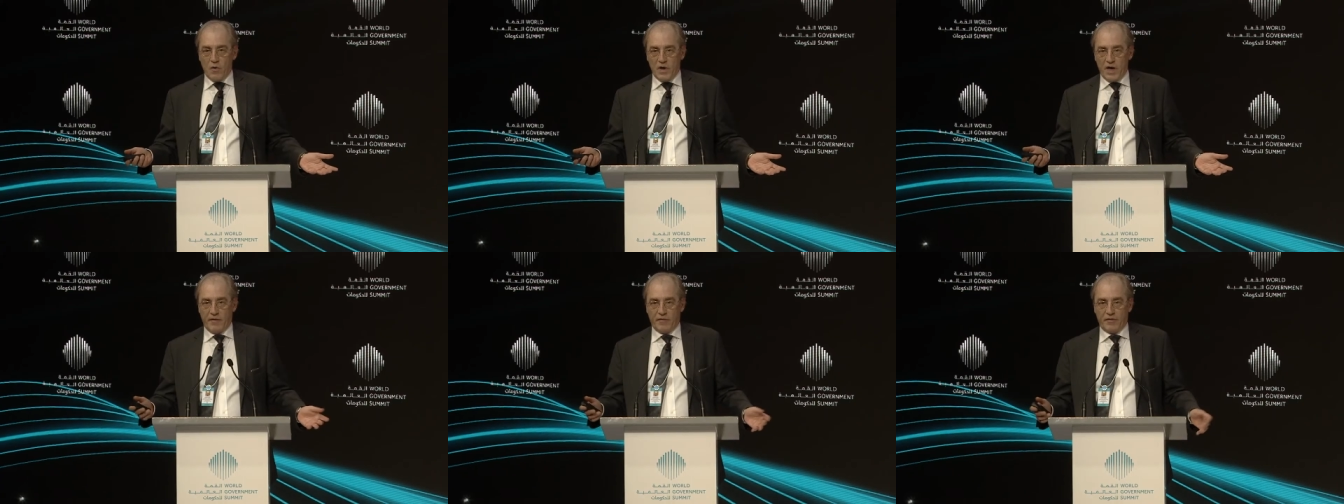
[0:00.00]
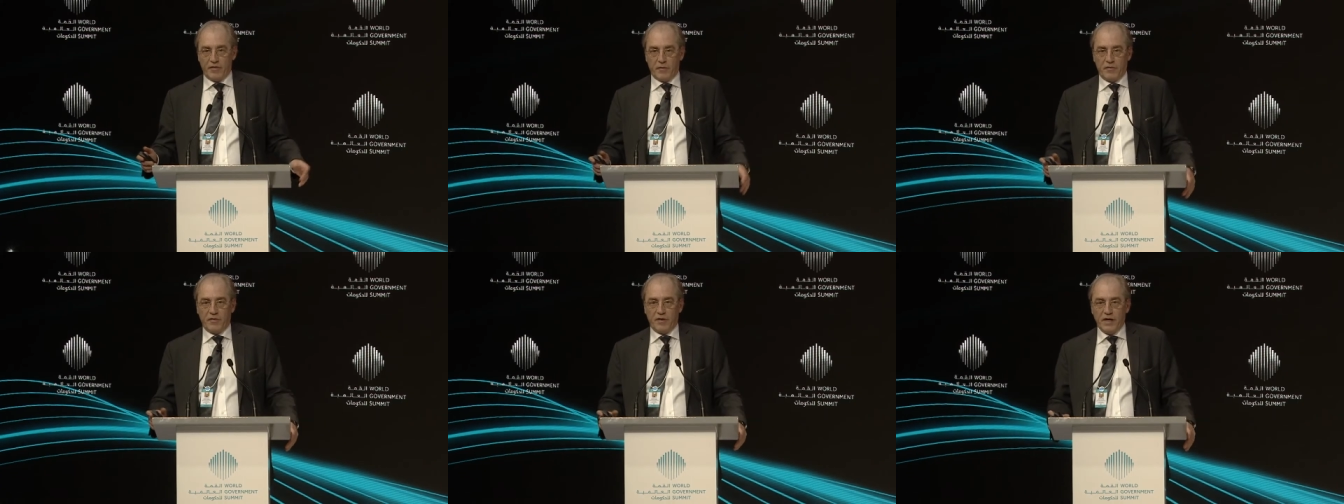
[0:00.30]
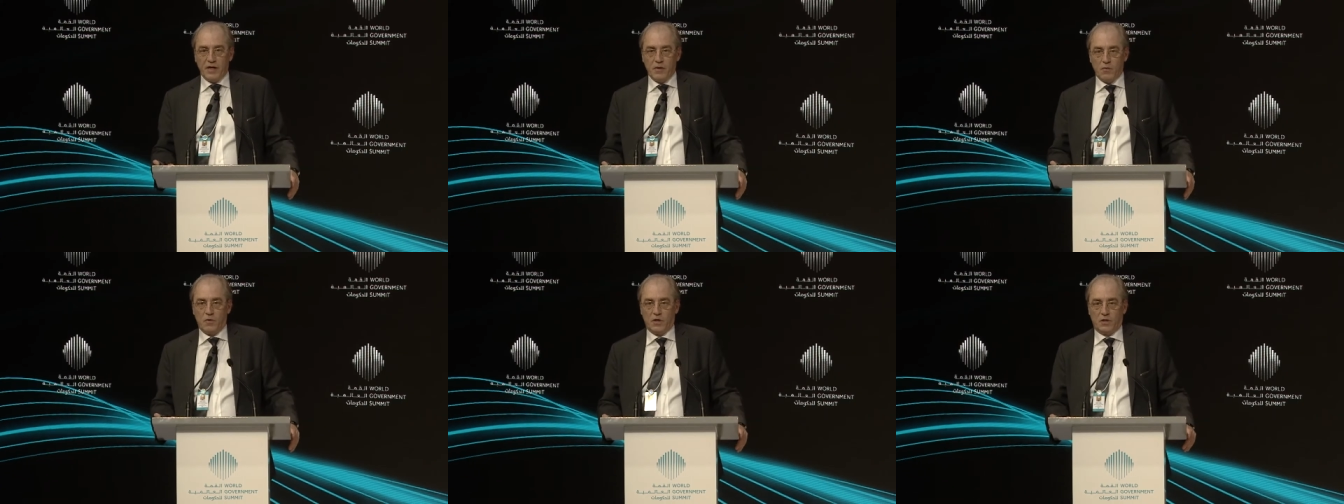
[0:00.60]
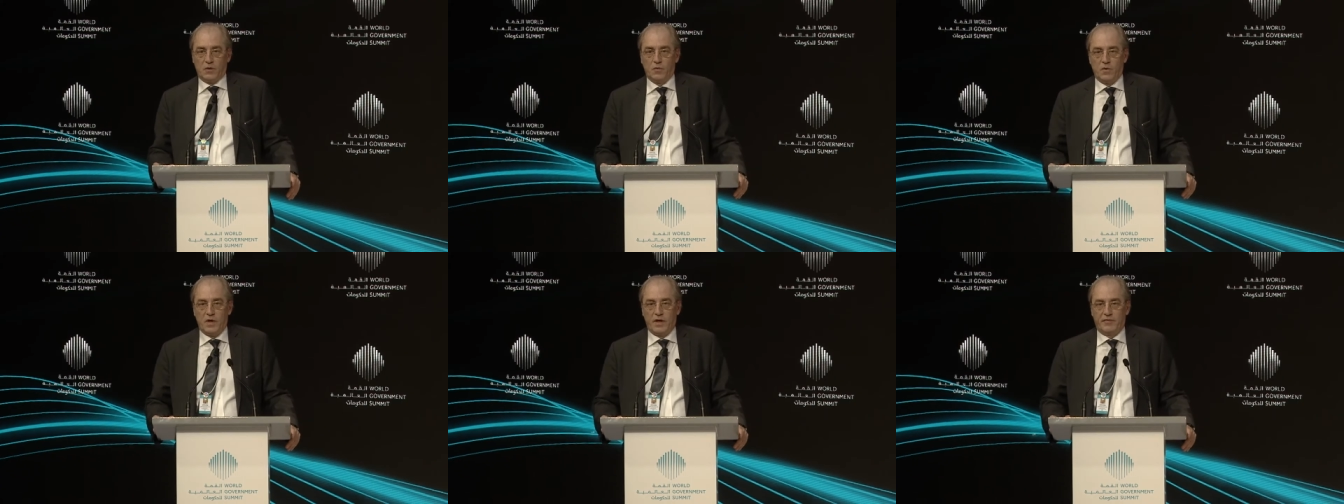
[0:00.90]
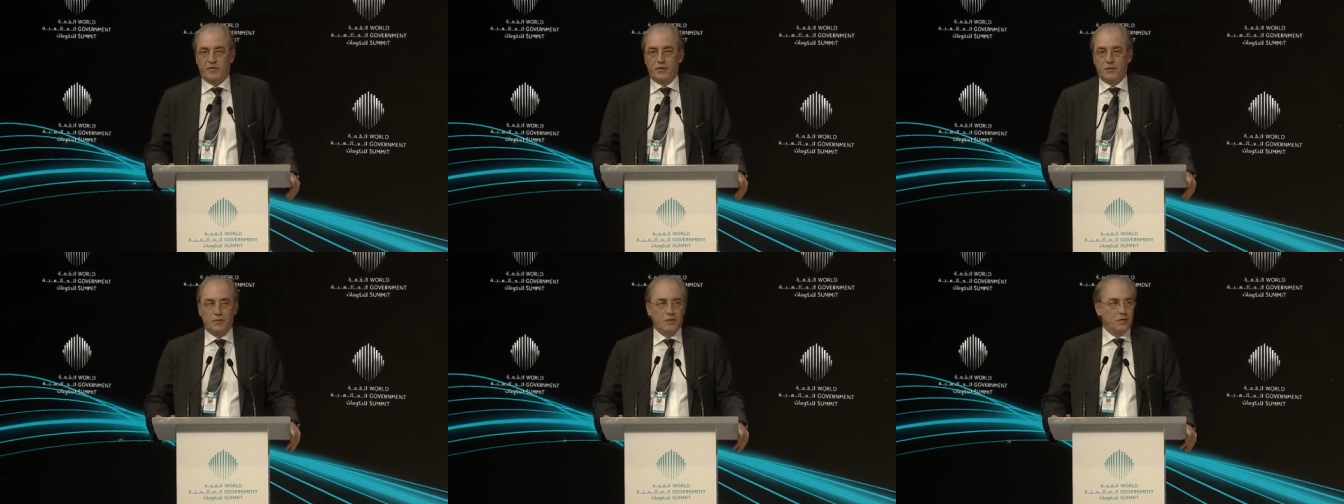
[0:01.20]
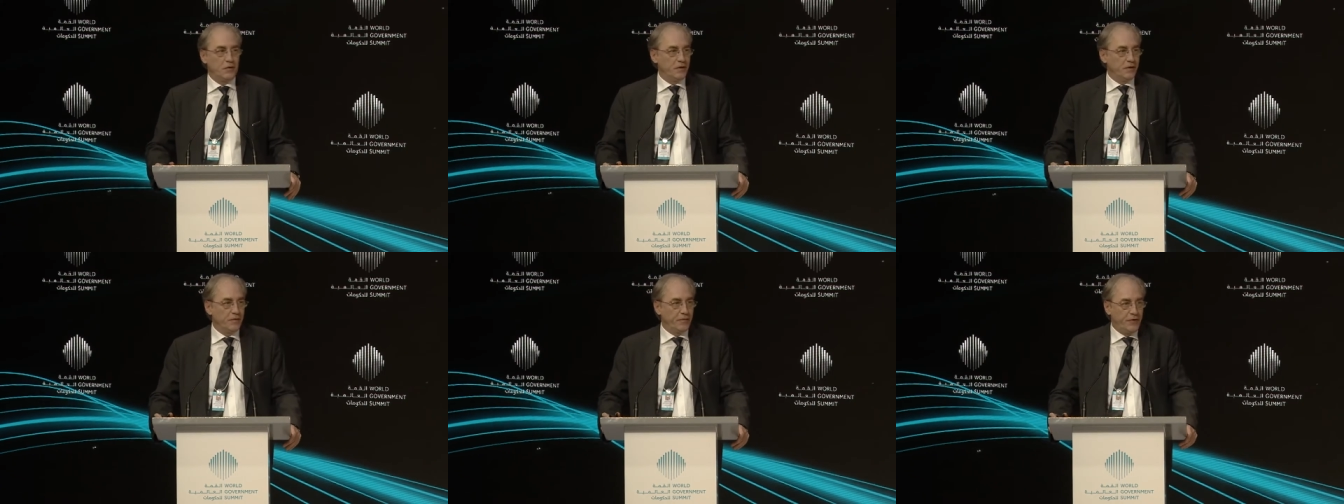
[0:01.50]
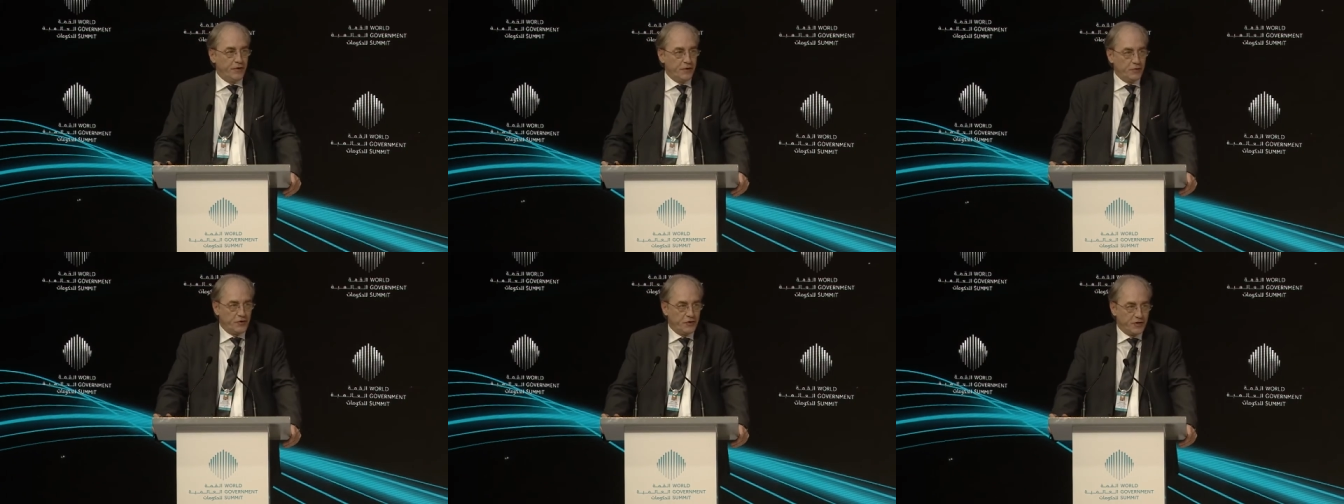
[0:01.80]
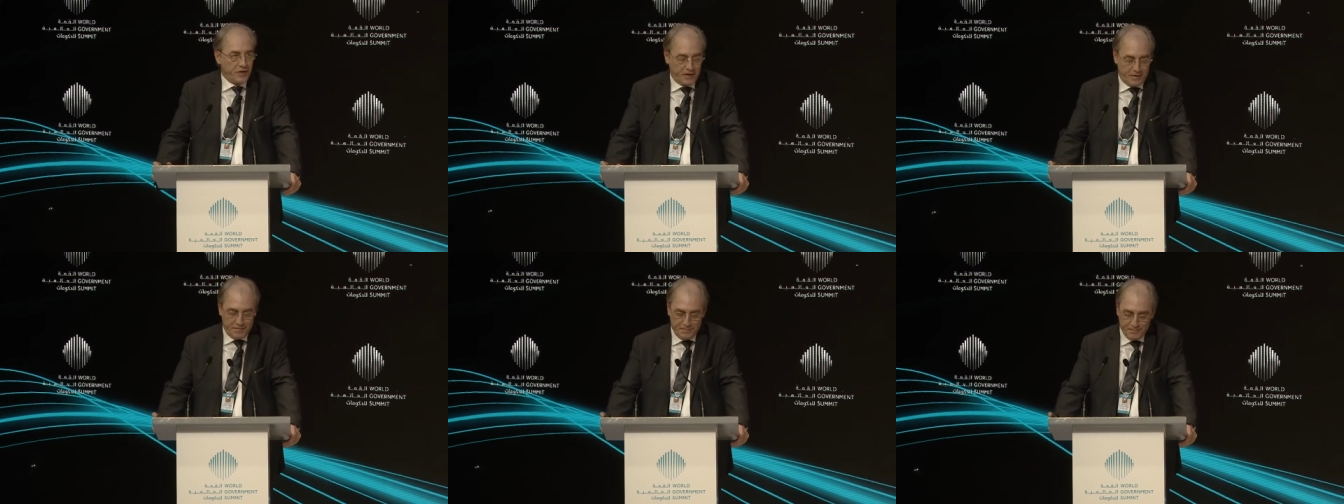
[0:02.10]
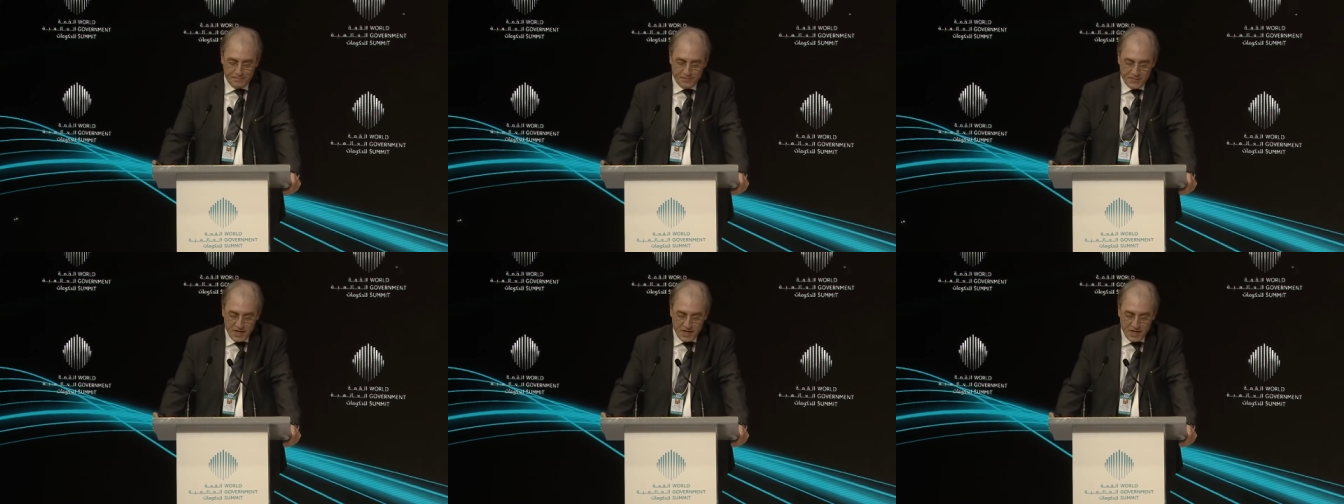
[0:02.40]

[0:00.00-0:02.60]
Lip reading: we have to think what we have to do in the future.